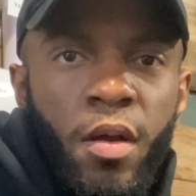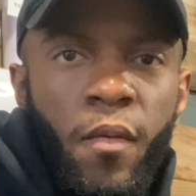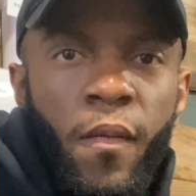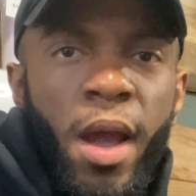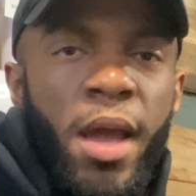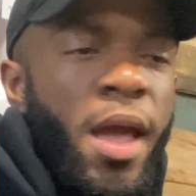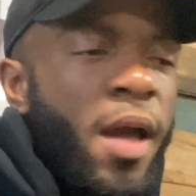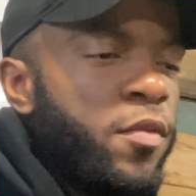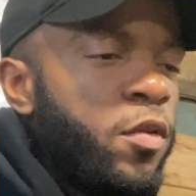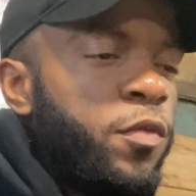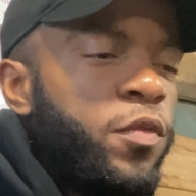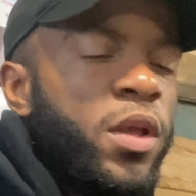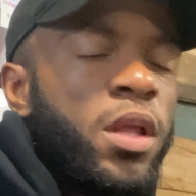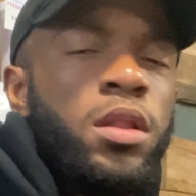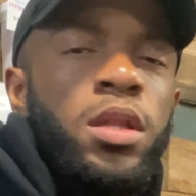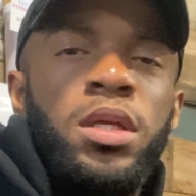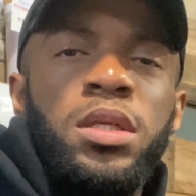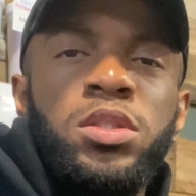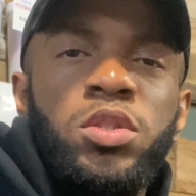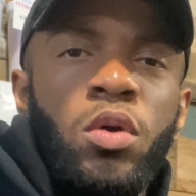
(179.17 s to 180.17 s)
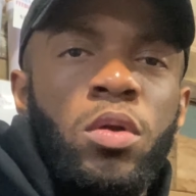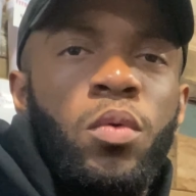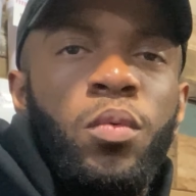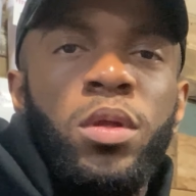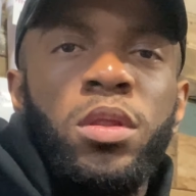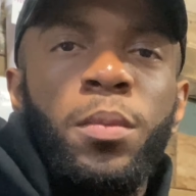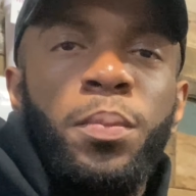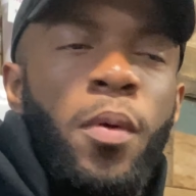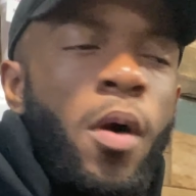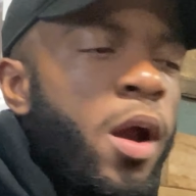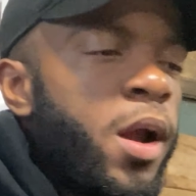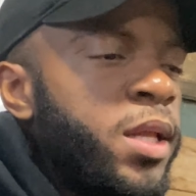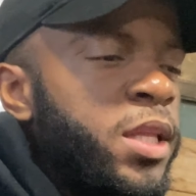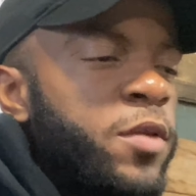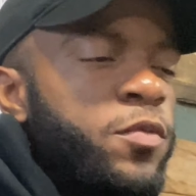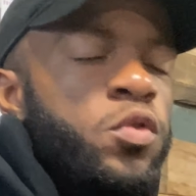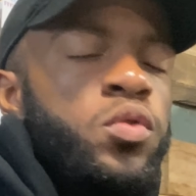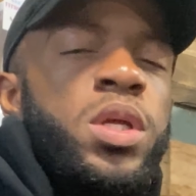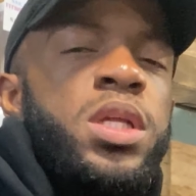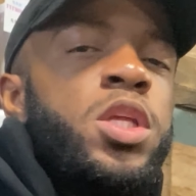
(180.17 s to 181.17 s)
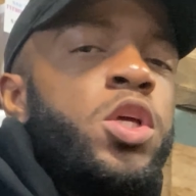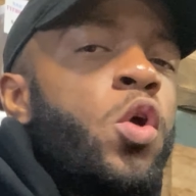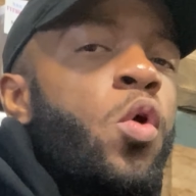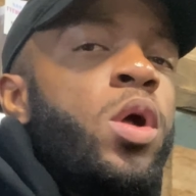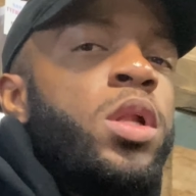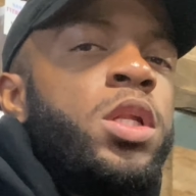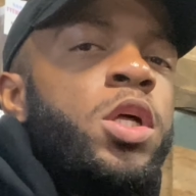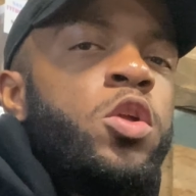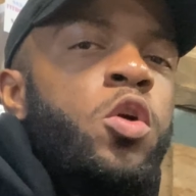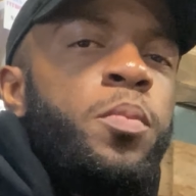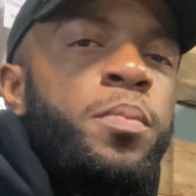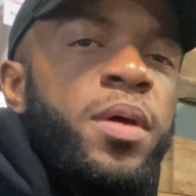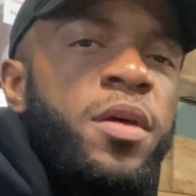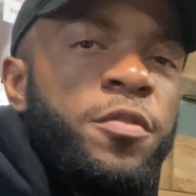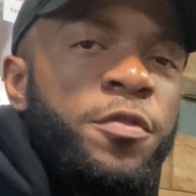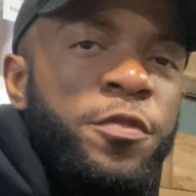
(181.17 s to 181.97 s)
All right, have your feet at least shoulder width apart. And if you need to go a little bit